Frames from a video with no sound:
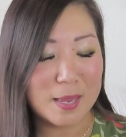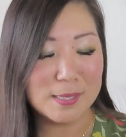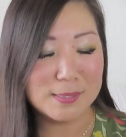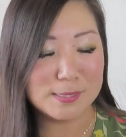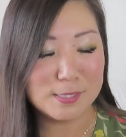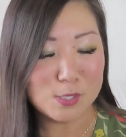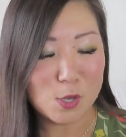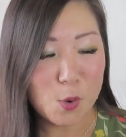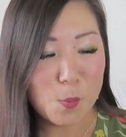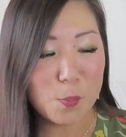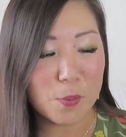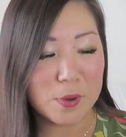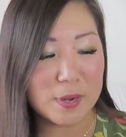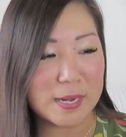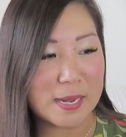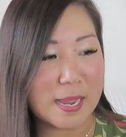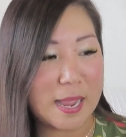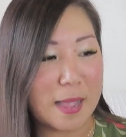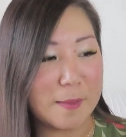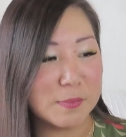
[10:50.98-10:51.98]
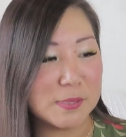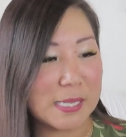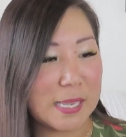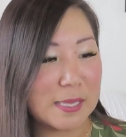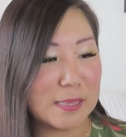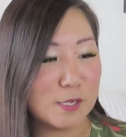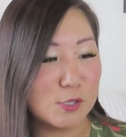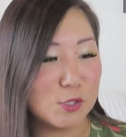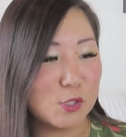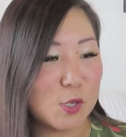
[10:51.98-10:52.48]
It's so pretty. I'm
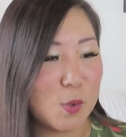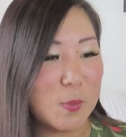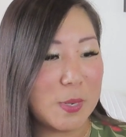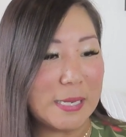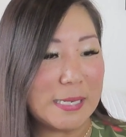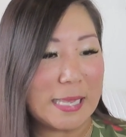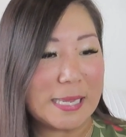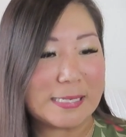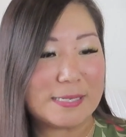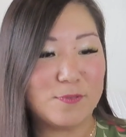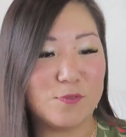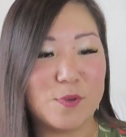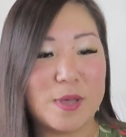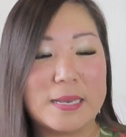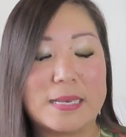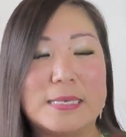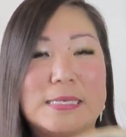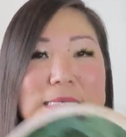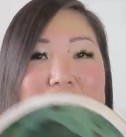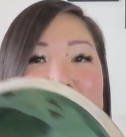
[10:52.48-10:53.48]
like, there's so many like fun